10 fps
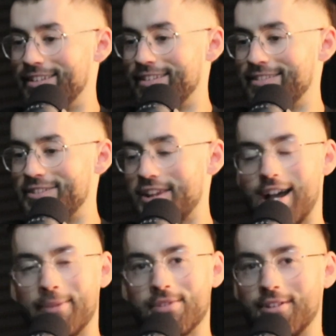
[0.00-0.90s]
She
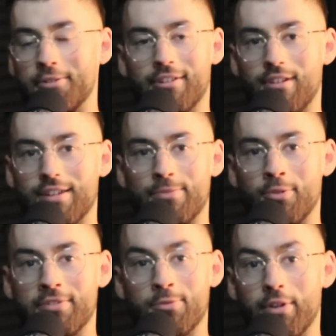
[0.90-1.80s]
absolutely cracks me
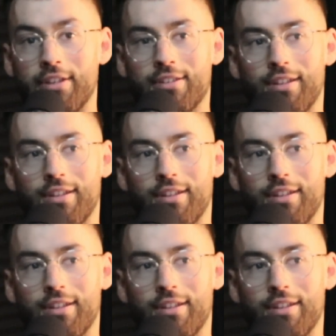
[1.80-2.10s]
up. It's weird.